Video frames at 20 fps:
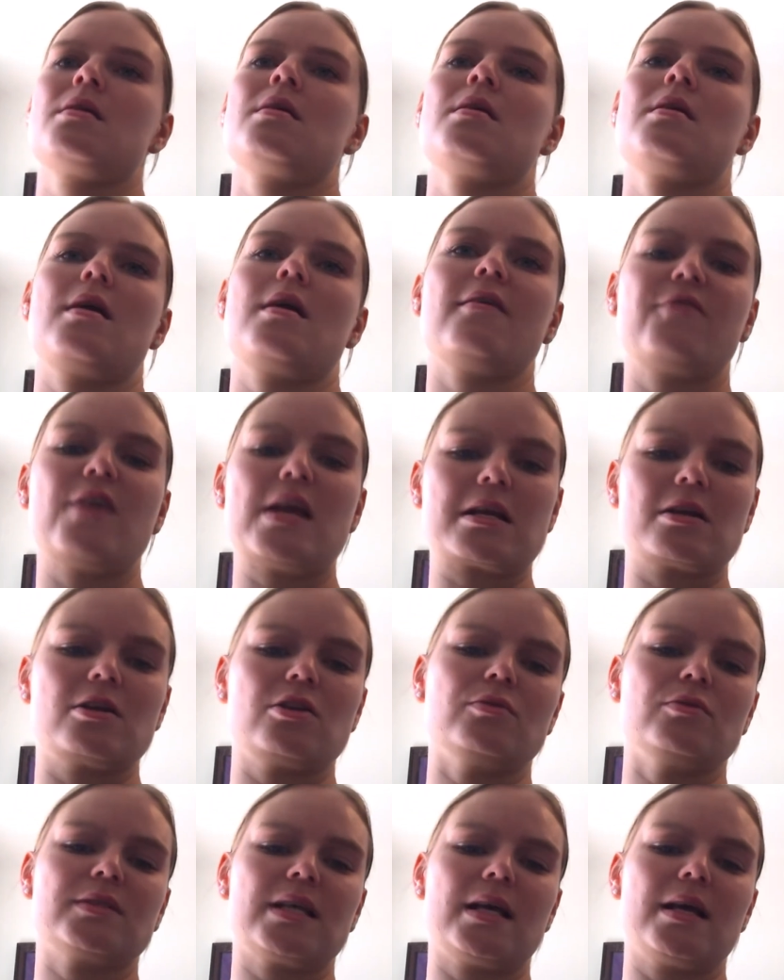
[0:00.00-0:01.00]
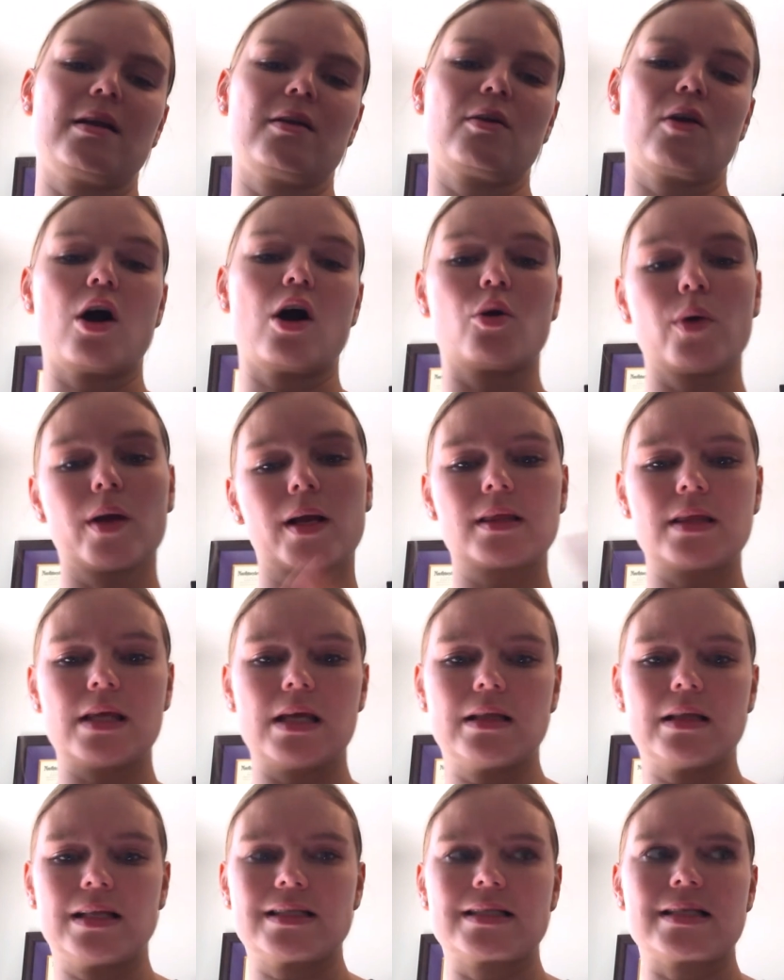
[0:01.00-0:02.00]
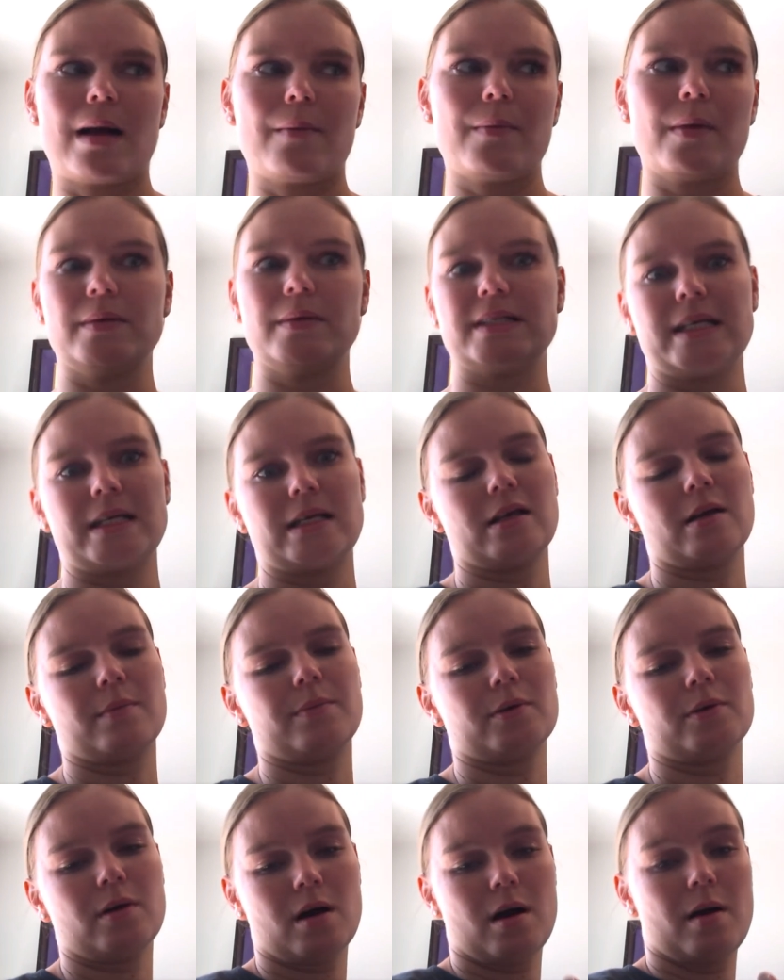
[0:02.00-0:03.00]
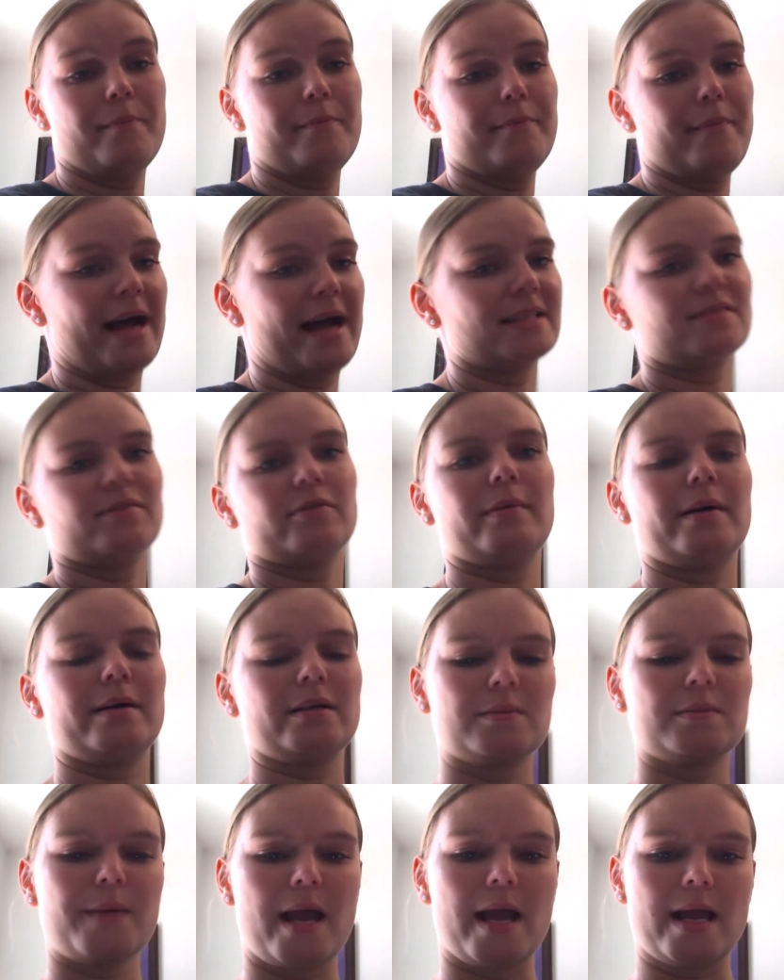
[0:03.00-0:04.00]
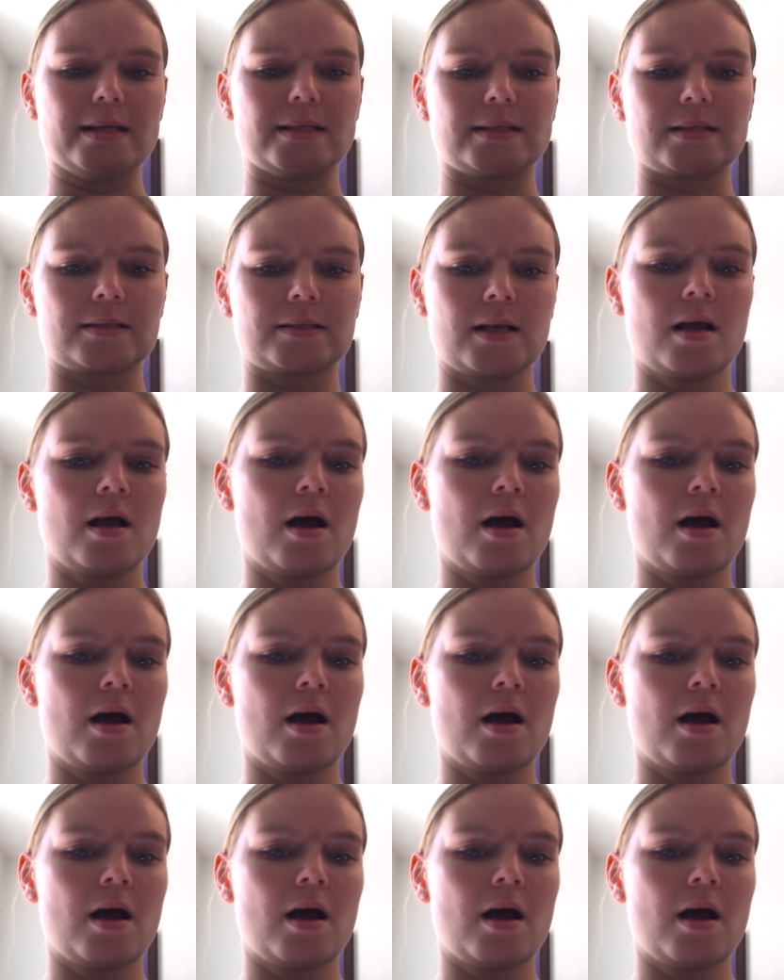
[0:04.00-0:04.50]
If they can use it, a quick thing that's not maybe taking up a massive amount of space,